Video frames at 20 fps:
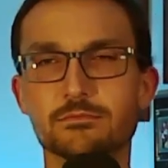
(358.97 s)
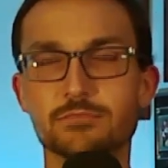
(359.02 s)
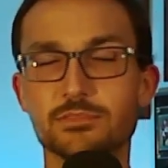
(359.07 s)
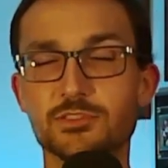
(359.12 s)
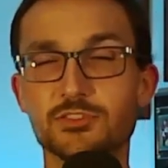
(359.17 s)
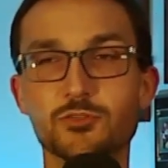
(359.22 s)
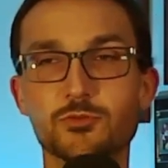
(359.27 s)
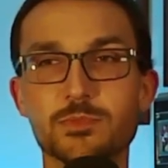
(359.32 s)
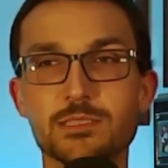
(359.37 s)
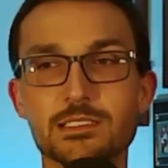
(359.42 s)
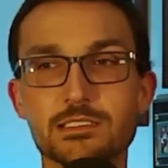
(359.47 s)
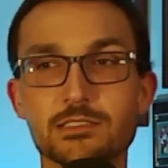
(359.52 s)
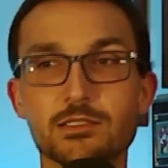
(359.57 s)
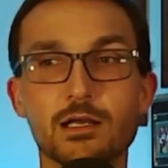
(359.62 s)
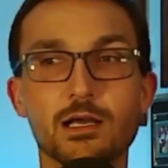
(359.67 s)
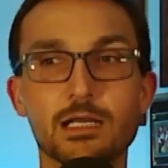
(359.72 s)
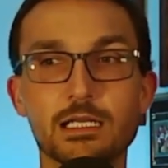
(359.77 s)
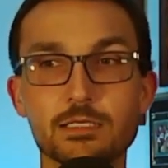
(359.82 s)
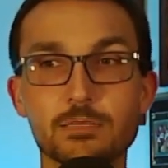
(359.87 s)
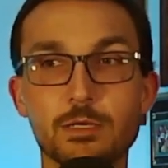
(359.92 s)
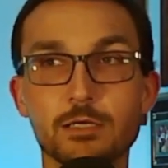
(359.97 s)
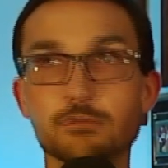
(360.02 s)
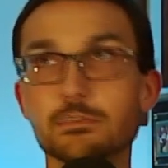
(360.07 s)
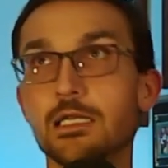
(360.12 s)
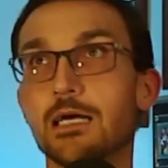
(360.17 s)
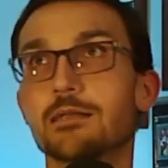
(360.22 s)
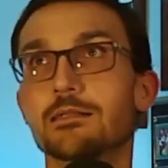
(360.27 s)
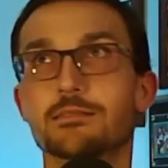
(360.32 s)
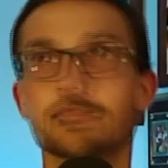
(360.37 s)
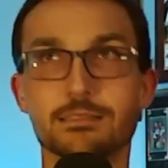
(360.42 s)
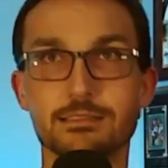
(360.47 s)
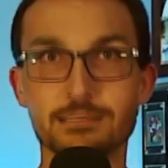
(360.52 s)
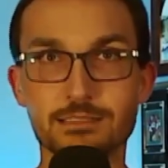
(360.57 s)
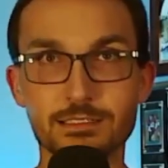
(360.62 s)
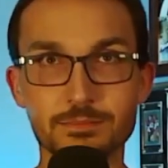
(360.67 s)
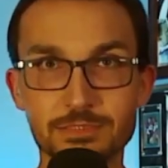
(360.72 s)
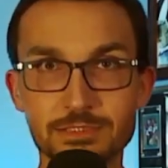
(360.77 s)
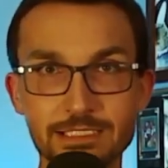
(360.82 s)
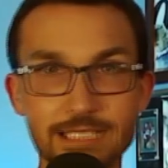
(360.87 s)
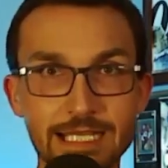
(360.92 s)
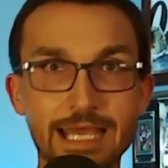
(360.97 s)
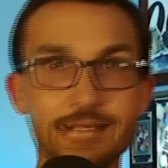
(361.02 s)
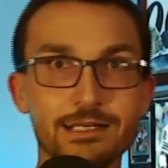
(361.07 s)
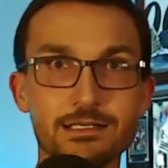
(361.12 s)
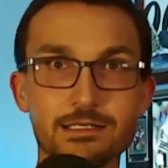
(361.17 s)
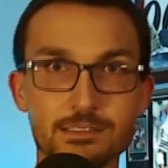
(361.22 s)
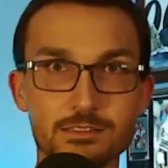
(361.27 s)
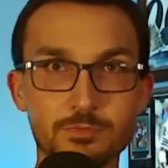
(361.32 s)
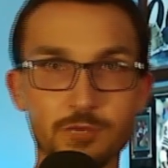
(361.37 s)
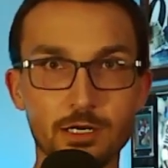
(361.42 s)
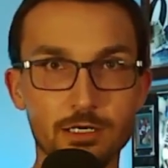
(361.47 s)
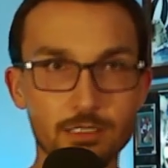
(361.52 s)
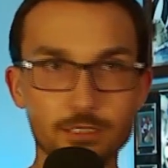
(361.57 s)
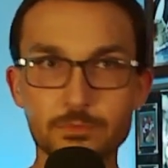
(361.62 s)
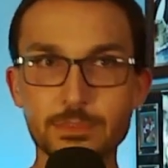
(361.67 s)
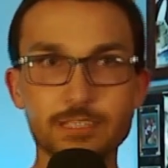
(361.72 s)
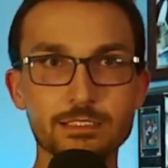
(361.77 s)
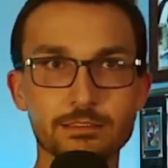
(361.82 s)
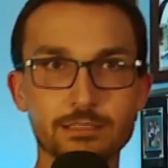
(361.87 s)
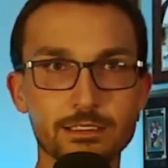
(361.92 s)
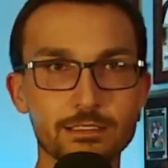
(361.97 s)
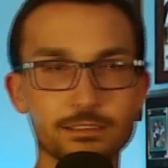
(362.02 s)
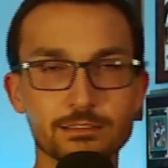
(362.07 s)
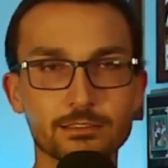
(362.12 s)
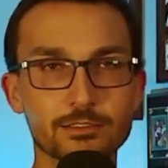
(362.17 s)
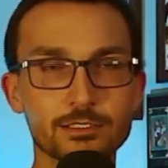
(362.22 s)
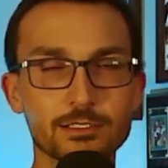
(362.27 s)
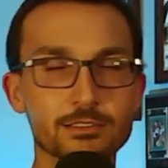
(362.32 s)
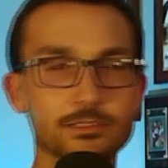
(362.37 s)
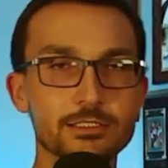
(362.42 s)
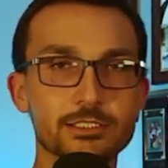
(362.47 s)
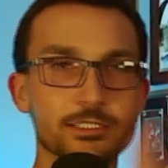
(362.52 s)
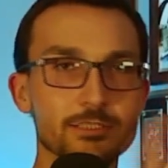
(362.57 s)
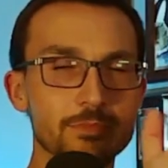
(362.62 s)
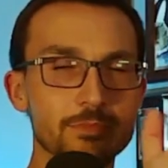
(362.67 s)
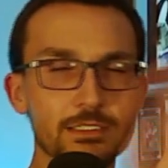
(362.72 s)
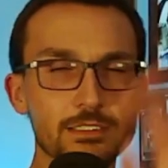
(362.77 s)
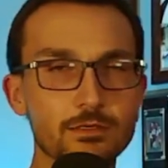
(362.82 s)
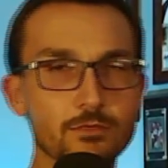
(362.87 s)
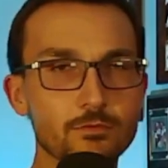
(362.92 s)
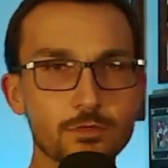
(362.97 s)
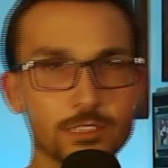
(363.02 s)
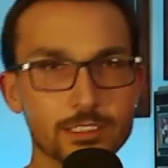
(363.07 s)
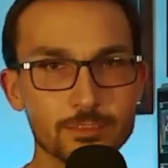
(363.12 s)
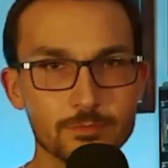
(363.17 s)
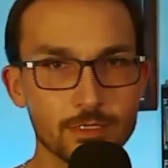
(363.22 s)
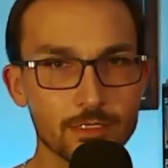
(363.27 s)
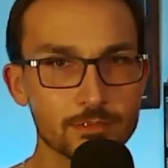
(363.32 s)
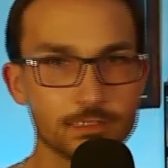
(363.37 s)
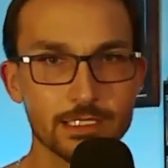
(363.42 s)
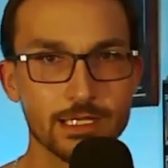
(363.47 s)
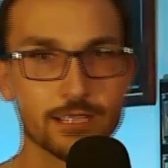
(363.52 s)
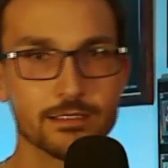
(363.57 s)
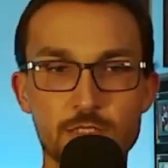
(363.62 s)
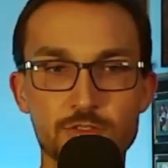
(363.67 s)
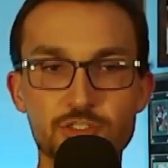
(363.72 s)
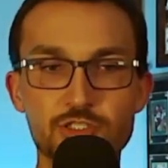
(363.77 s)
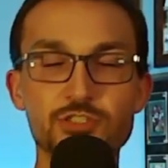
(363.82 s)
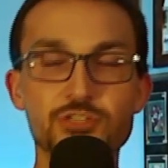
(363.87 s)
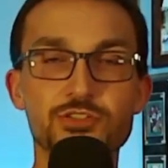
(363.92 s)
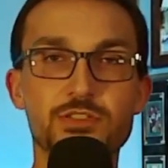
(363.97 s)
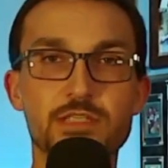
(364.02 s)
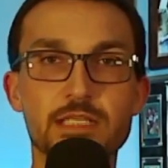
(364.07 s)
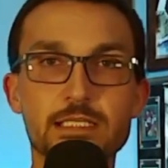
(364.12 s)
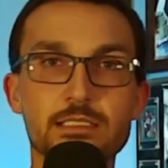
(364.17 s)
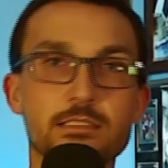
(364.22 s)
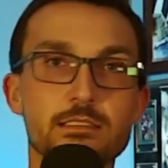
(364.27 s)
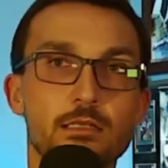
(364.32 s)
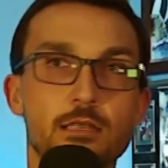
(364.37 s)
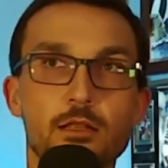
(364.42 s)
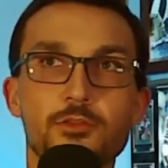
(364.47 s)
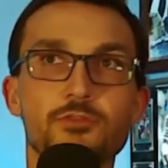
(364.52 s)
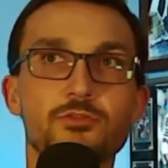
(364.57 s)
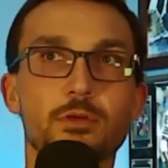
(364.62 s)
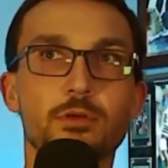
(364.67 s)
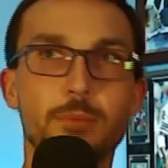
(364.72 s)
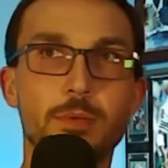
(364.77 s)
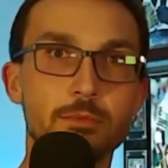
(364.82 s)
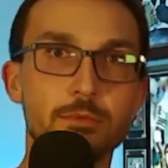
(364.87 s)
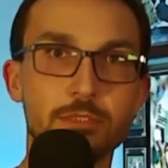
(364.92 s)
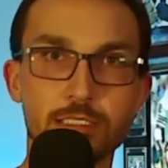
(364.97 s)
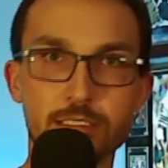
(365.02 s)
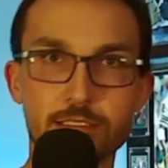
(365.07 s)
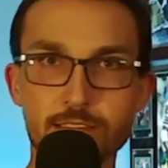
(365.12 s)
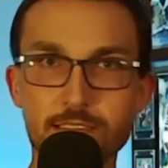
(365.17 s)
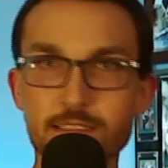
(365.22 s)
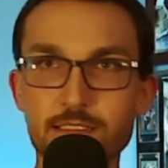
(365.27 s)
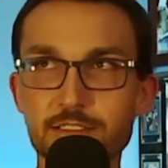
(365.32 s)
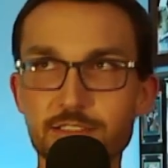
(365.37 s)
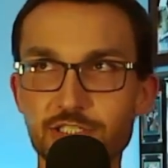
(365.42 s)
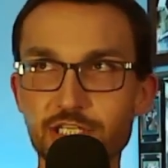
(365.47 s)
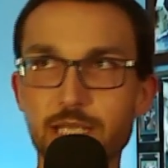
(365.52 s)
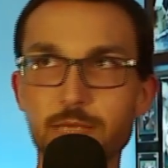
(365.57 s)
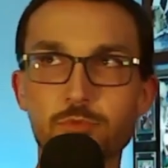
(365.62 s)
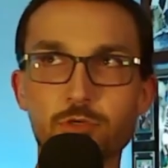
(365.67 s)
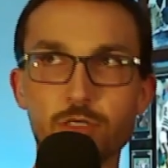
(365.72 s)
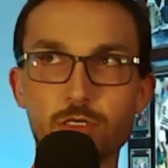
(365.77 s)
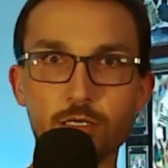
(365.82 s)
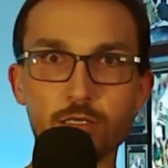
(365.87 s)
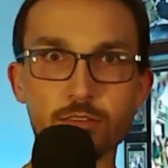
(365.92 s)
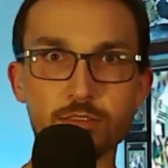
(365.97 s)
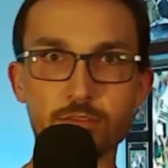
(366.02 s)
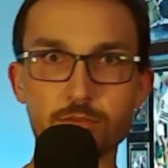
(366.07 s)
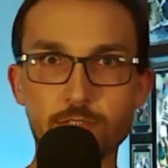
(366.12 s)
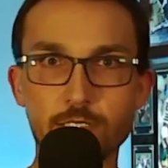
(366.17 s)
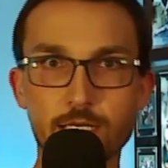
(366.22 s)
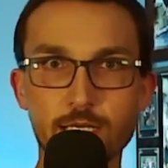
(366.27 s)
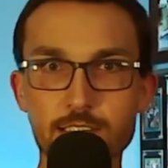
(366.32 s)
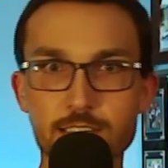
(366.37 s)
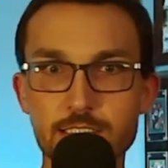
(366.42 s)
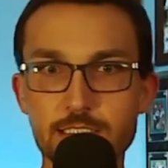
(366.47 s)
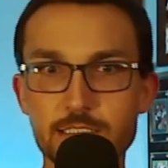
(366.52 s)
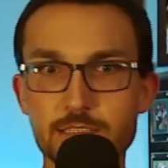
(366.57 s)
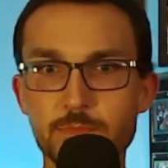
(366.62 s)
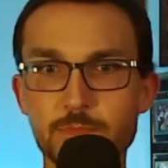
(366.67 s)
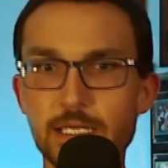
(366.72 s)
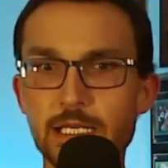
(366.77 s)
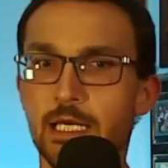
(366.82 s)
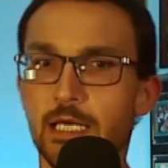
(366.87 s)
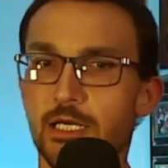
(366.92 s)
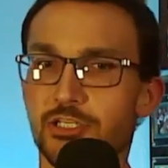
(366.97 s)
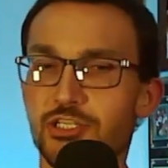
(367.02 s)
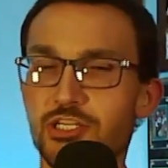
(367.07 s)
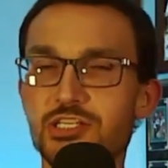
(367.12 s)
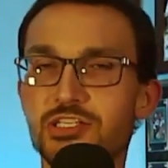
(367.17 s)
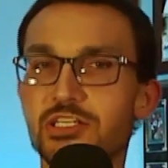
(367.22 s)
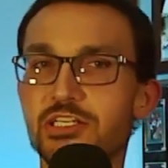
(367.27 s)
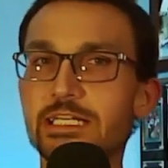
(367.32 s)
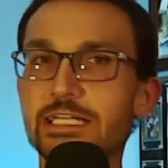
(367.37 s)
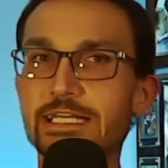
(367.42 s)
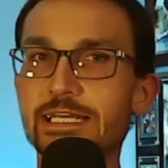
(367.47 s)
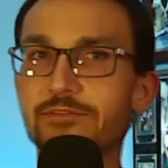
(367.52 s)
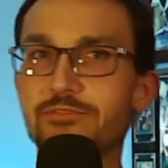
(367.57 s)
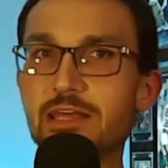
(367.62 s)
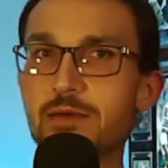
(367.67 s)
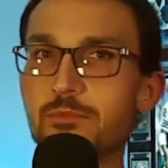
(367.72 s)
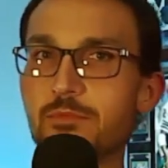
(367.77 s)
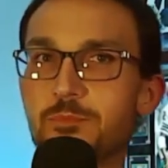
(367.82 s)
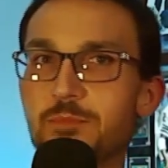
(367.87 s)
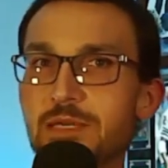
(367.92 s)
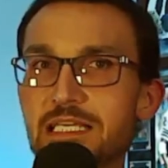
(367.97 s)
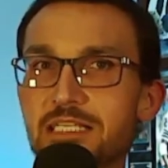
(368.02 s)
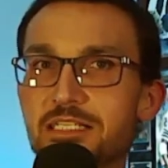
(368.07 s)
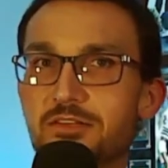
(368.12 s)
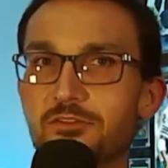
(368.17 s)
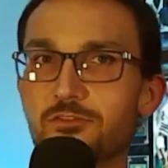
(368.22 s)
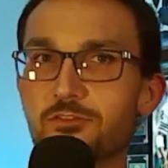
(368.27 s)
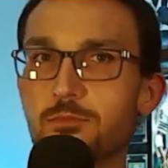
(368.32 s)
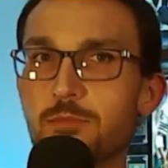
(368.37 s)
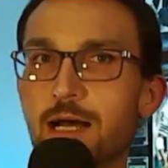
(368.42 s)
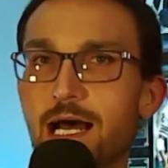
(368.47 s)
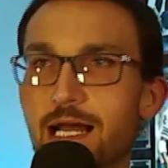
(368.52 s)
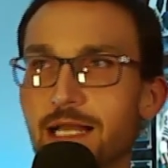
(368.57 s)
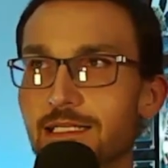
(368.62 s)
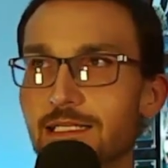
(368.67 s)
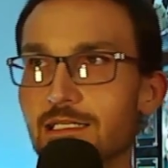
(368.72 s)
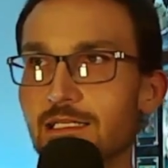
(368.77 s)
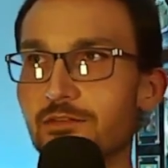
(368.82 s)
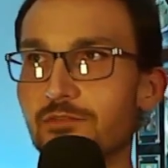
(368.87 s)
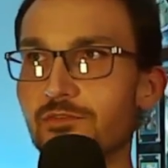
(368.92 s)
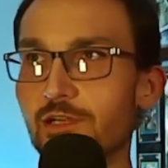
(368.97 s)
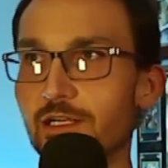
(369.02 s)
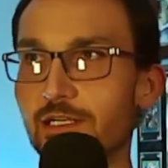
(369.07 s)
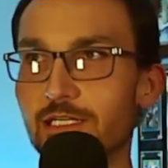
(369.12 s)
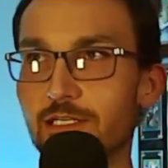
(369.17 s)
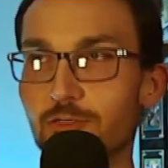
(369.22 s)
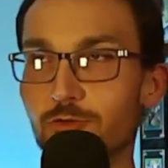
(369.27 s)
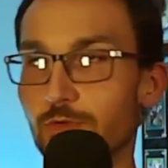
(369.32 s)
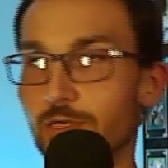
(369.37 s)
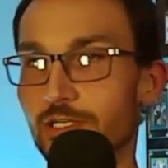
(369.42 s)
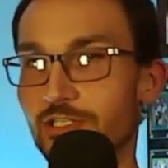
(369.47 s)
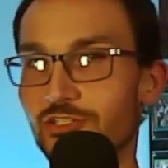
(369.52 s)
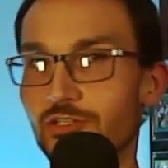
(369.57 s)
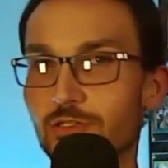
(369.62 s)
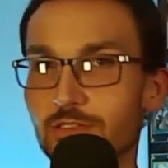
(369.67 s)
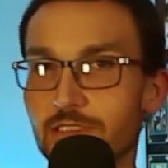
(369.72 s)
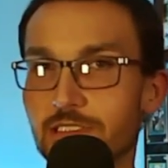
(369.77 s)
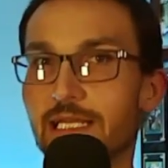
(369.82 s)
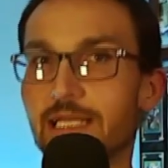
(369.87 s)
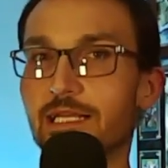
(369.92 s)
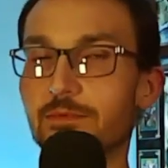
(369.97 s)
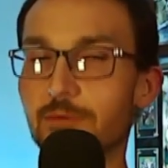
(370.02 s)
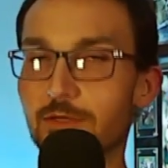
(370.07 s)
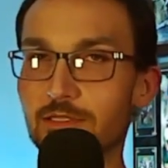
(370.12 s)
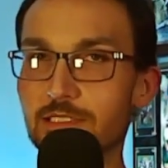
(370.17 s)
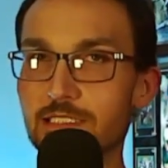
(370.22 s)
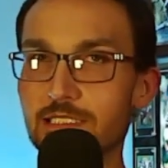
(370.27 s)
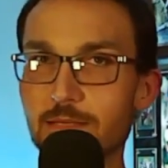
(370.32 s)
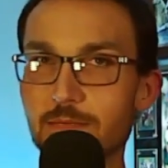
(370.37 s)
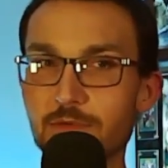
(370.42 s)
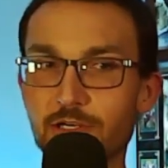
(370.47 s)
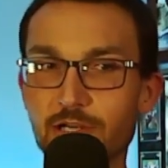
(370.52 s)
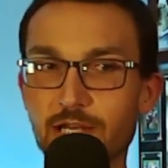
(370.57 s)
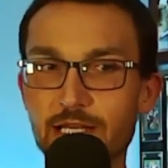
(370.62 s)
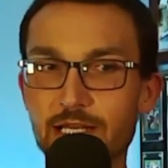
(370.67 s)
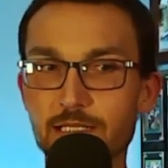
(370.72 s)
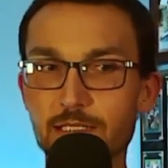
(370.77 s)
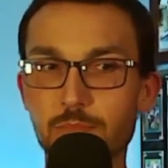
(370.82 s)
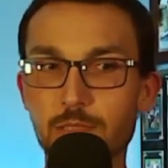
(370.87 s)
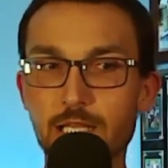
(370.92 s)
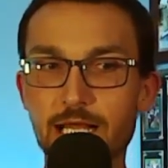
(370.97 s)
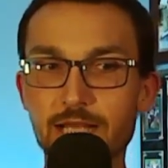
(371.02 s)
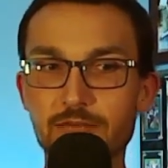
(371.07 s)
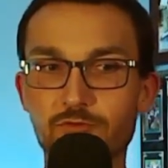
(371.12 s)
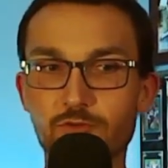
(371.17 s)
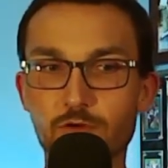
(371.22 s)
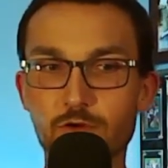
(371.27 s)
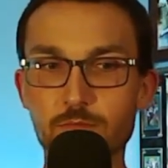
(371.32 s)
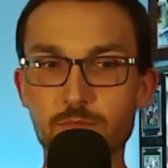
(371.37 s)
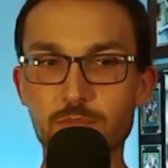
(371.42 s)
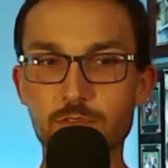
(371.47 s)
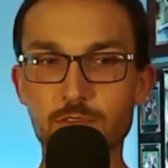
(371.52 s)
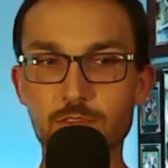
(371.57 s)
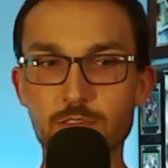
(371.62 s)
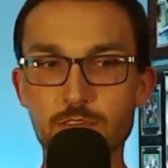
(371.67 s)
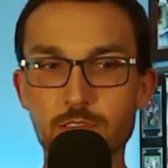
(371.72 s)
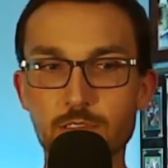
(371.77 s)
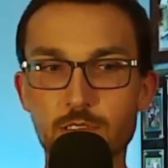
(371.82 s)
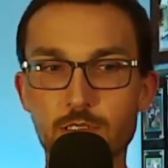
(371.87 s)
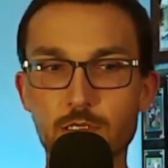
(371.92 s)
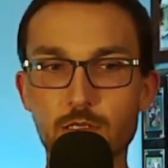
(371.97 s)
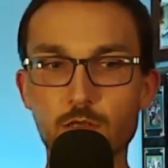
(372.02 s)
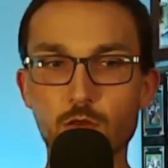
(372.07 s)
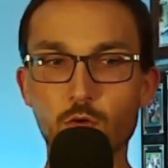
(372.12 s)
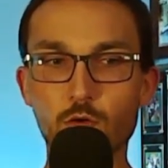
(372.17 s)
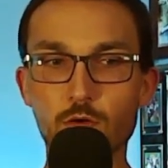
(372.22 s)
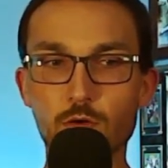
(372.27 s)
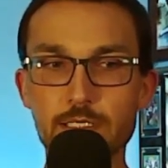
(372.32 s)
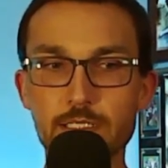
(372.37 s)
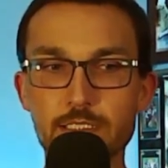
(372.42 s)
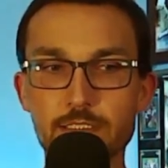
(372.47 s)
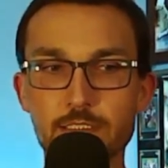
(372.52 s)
Was too busy talking about Nazis up in Canada's parliament earlier, don't worry about that. She just thinks that all the Republicans in the chamber are also Nazis, but she's going to give them a piece of her mind in a very original take about the Democratic platform. Oh, Lord.